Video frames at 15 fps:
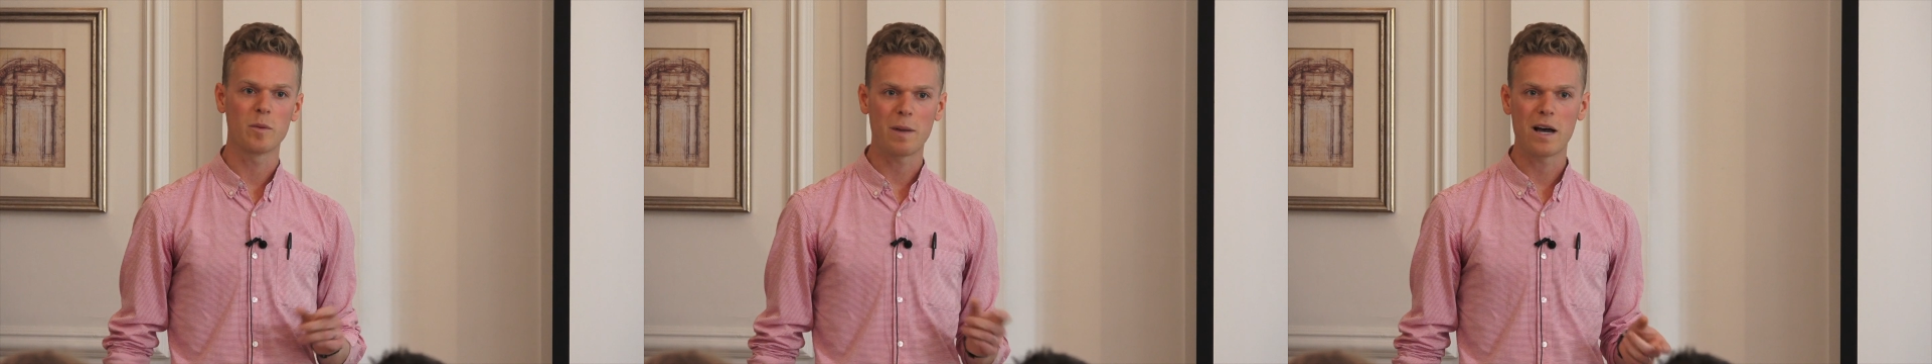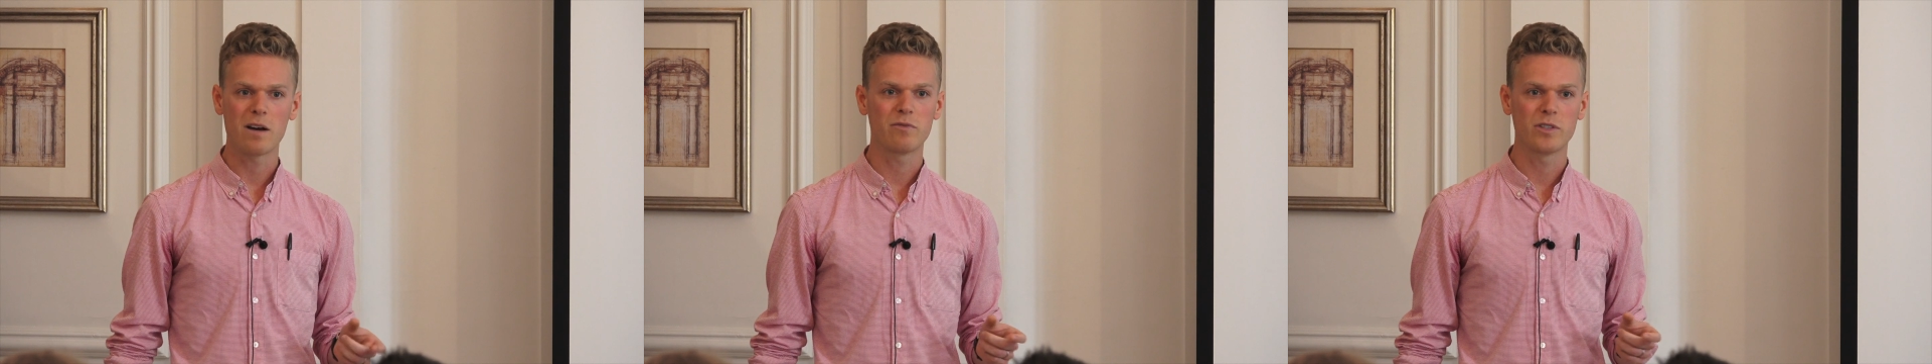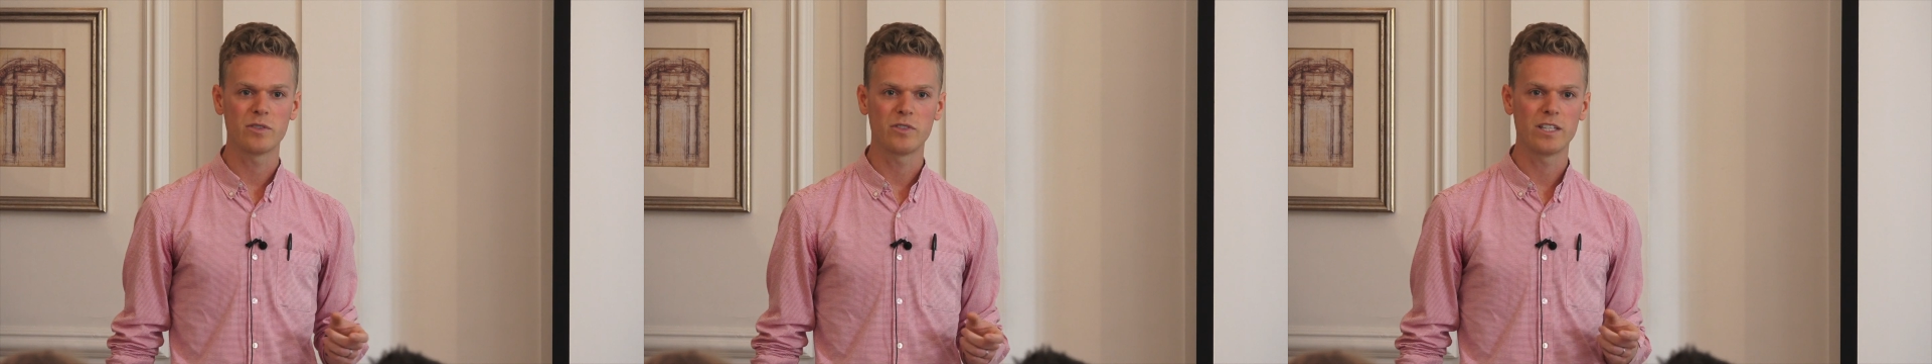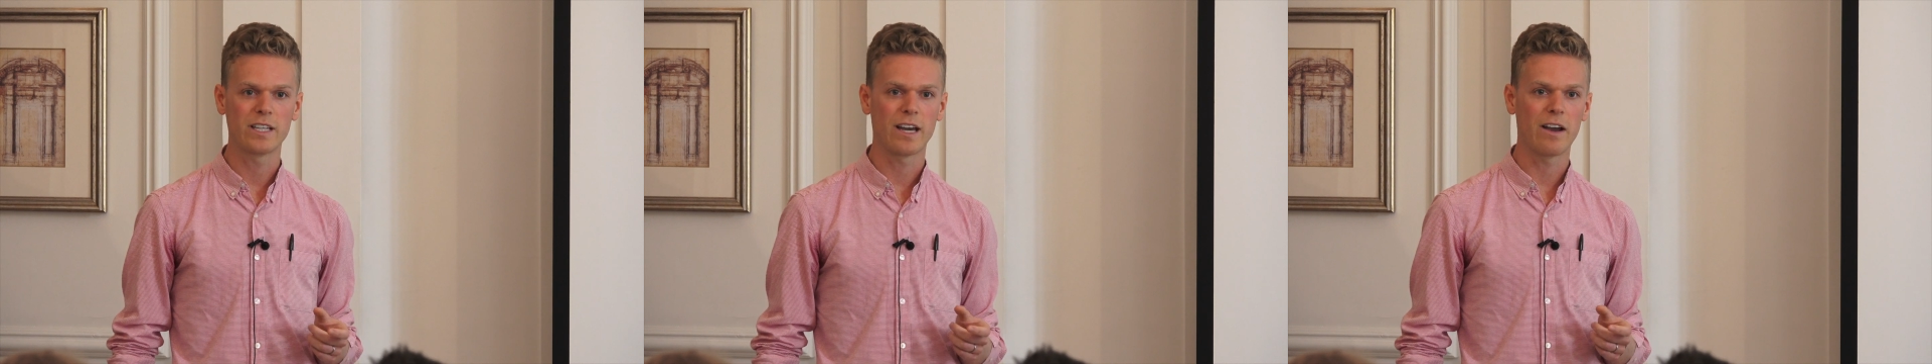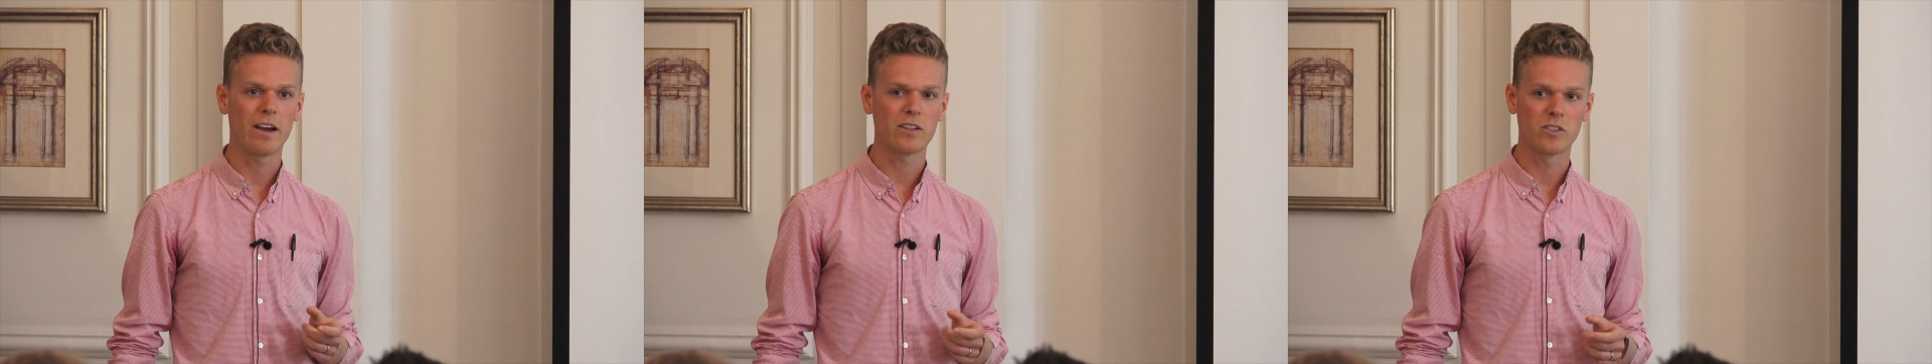About 50
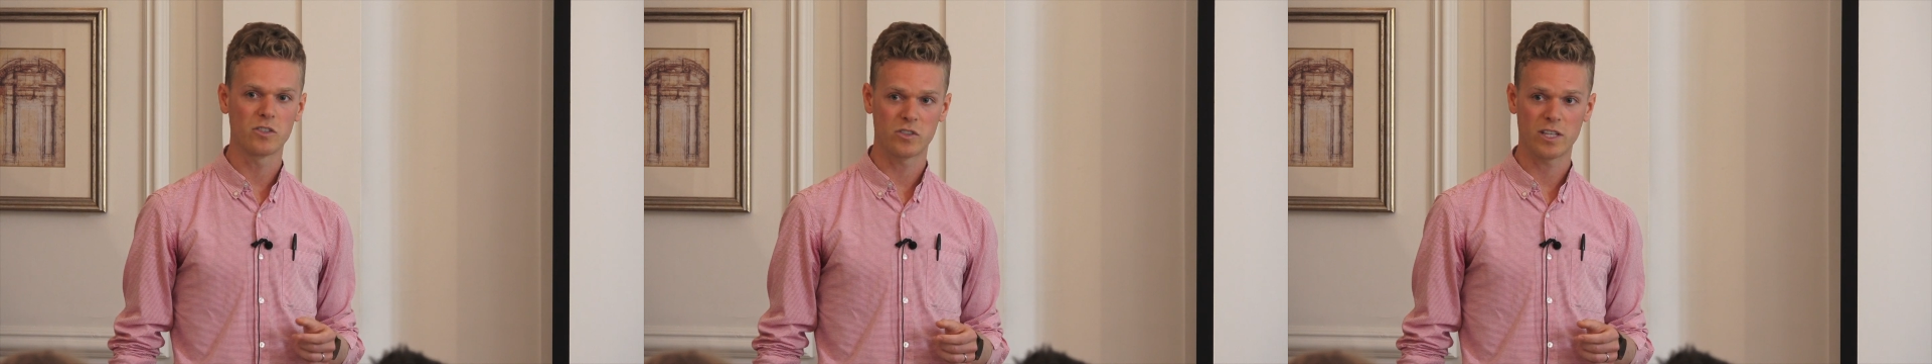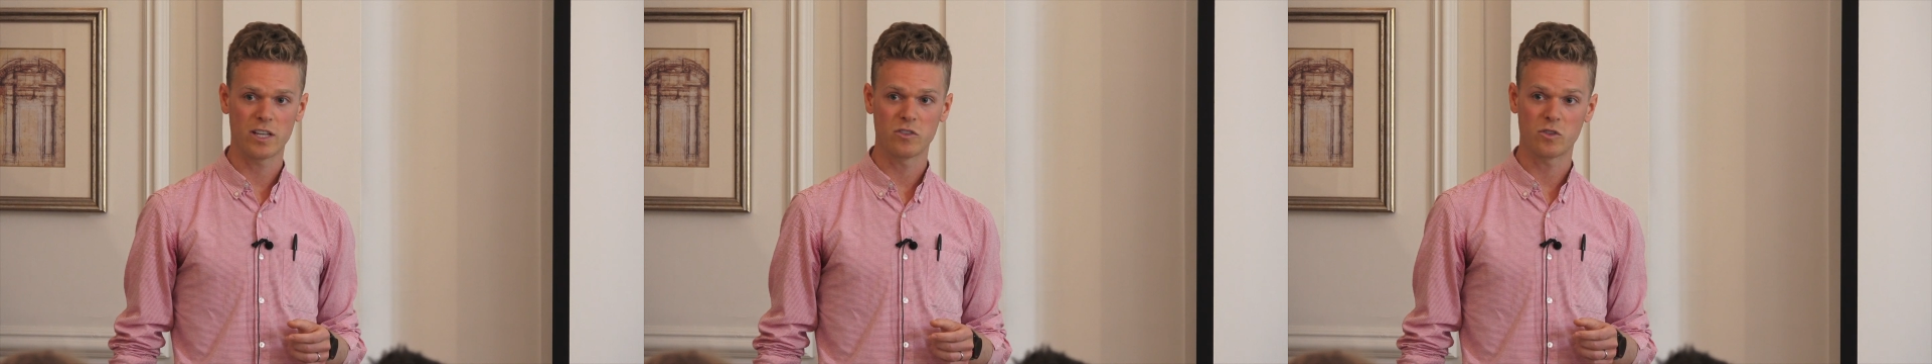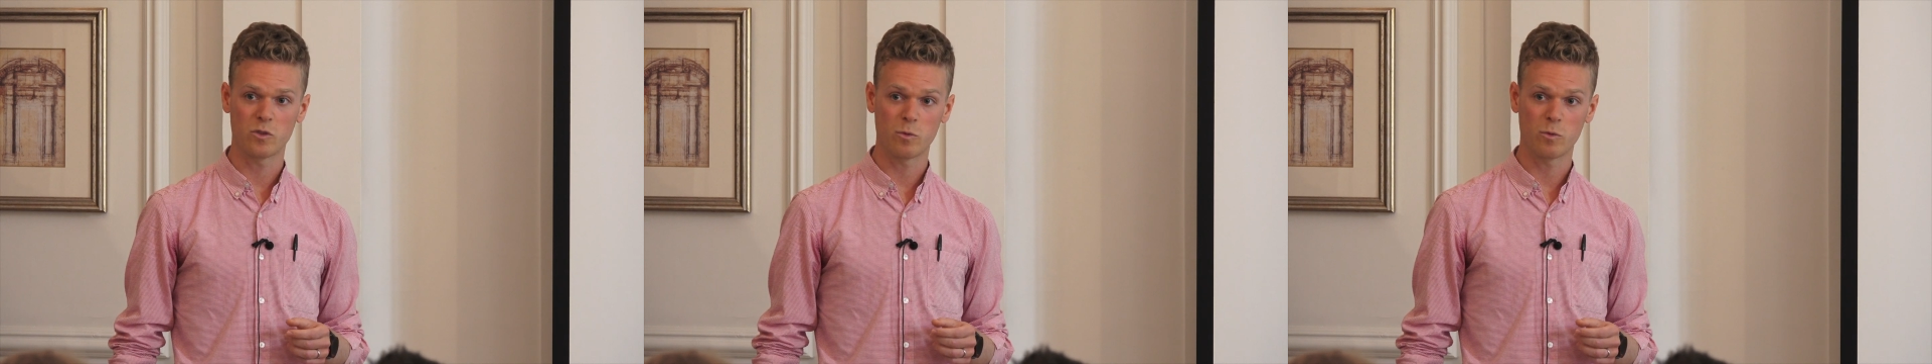characters tends